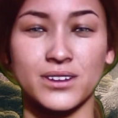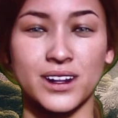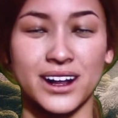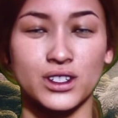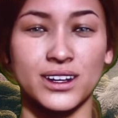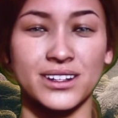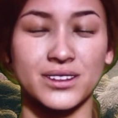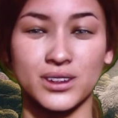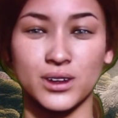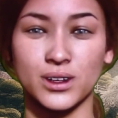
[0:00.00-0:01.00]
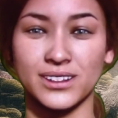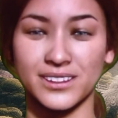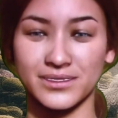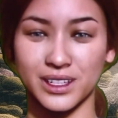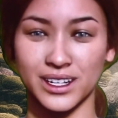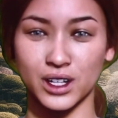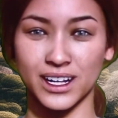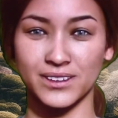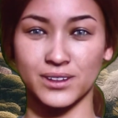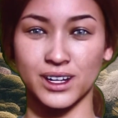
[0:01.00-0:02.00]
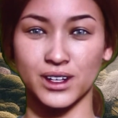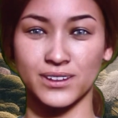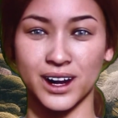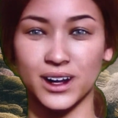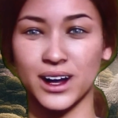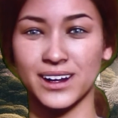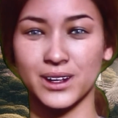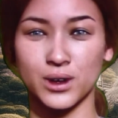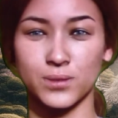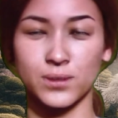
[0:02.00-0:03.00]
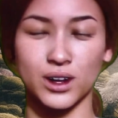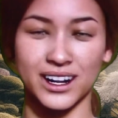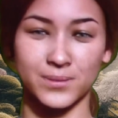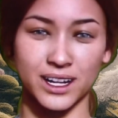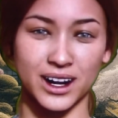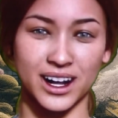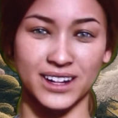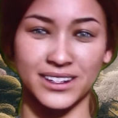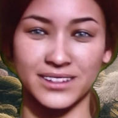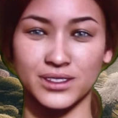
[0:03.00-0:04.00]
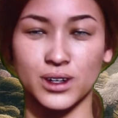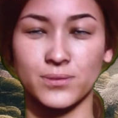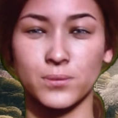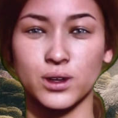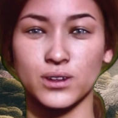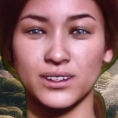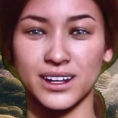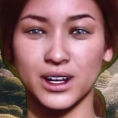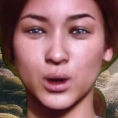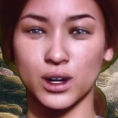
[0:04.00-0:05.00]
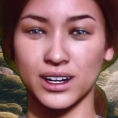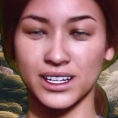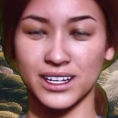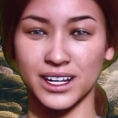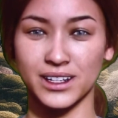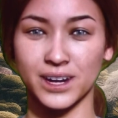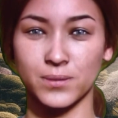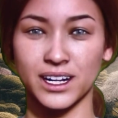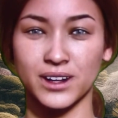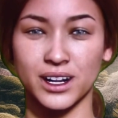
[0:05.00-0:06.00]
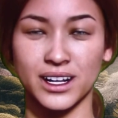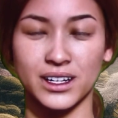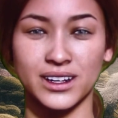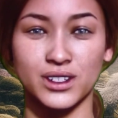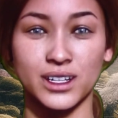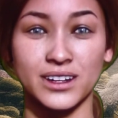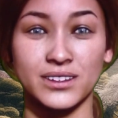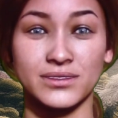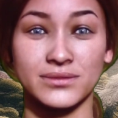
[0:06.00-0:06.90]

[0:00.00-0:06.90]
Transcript: of nature indoors, such as fresh flowers or potted plants, to improve air quality and uplift the energy.